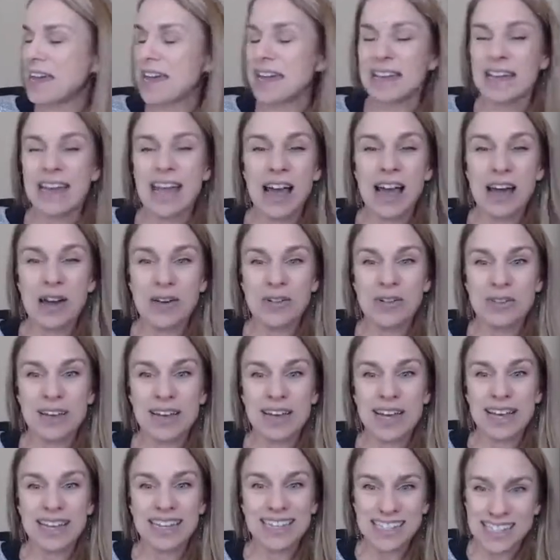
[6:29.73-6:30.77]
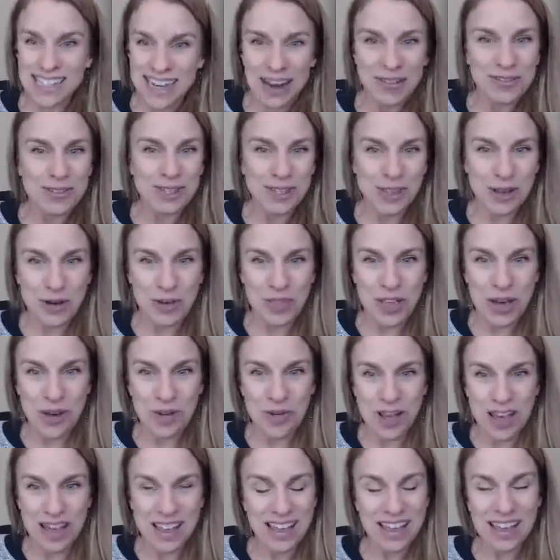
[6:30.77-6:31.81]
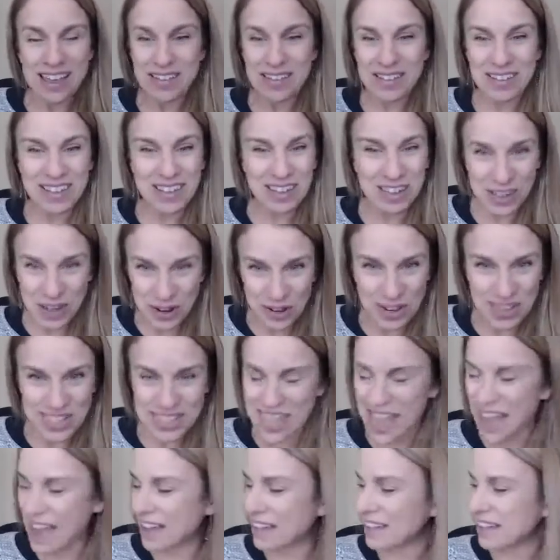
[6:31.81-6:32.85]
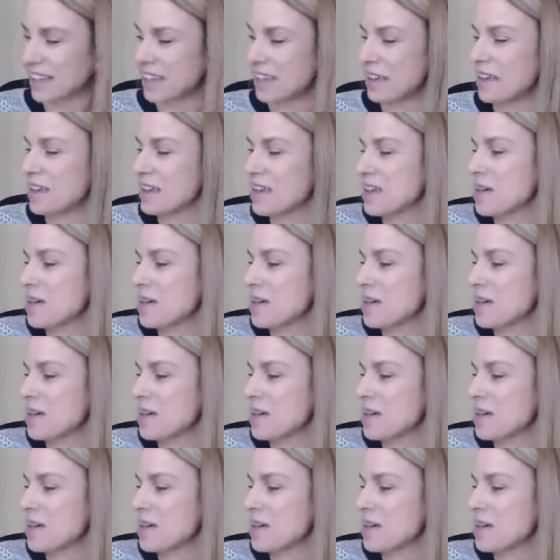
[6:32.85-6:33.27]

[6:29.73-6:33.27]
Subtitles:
Now, it doesn't always go that way, exactly.